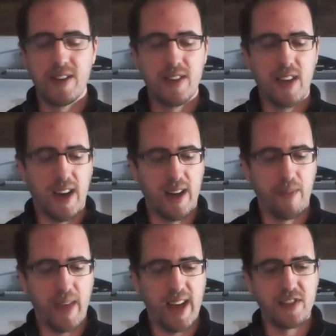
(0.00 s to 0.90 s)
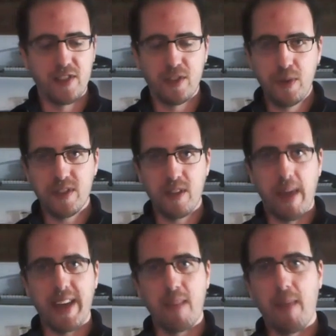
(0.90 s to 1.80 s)
Um, as soon as the
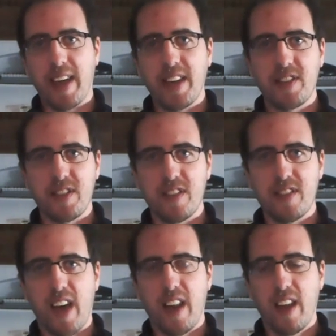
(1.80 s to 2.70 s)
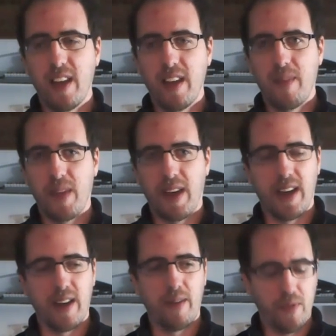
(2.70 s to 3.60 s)
Makey Makey sees that,
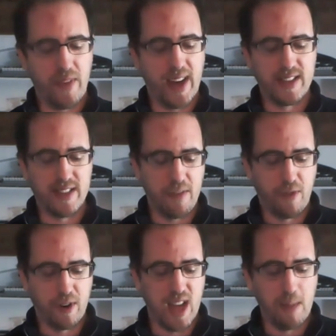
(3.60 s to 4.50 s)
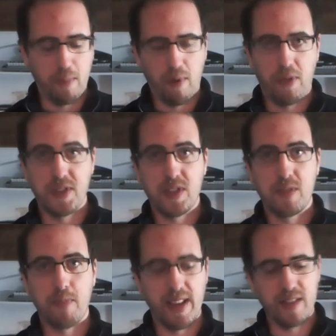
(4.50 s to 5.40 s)
um, that say, for example, the
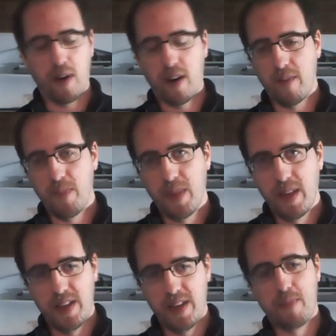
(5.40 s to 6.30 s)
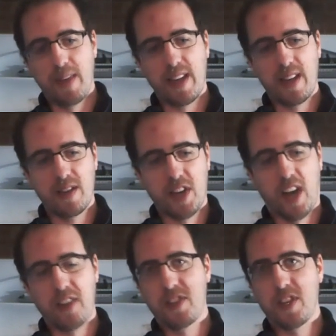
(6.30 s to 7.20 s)
space bar is being
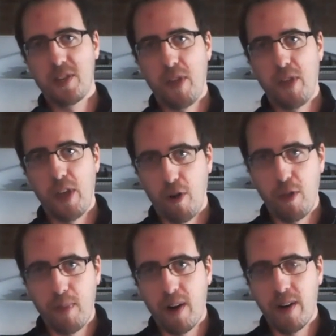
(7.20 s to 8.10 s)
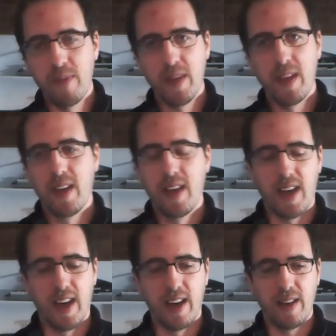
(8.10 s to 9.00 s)
touched to the Earth bar,
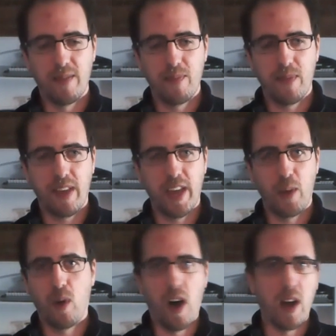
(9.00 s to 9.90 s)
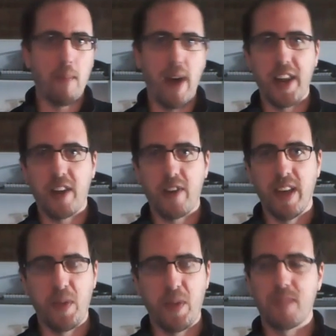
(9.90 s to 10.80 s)
uh, it will automatically
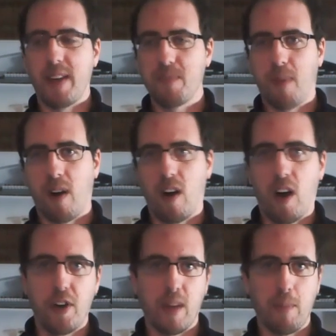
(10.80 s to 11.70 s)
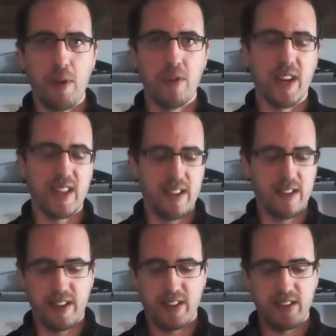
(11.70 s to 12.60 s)
hit the space bar on your computer
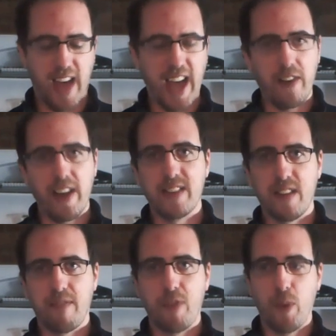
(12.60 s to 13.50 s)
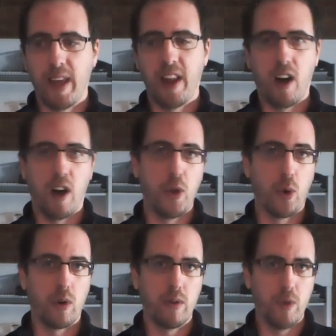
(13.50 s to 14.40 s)
exactly as if you would hit it on
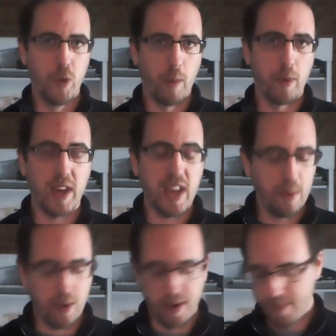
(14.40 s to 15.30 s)
your normal keyboard.